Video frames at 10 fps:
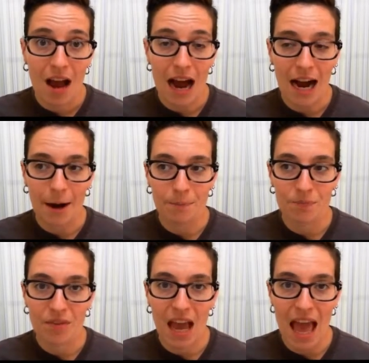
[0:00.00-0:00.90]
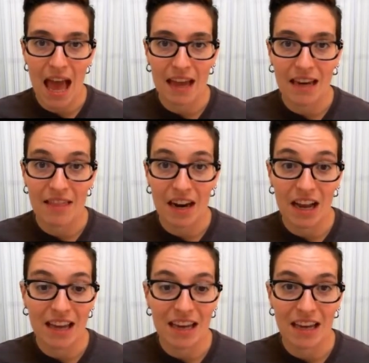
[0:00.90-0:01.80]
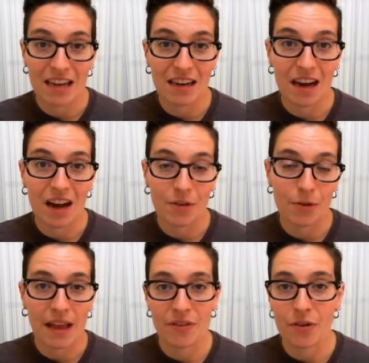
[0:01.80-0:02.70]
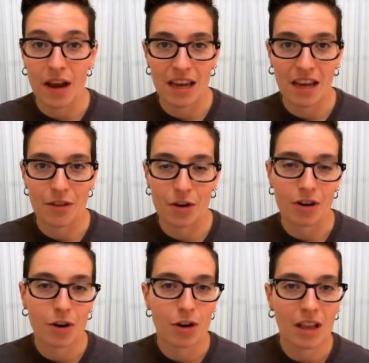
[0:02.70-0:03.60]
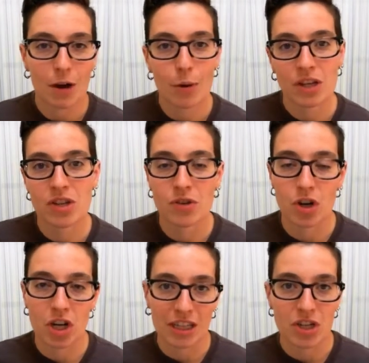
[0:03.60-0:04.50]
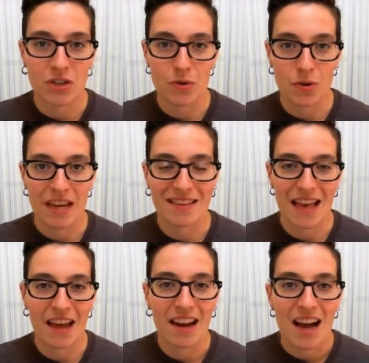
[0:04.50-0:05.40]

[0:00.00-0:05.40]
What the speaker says: and then I can also answer any other questions or glitches or things that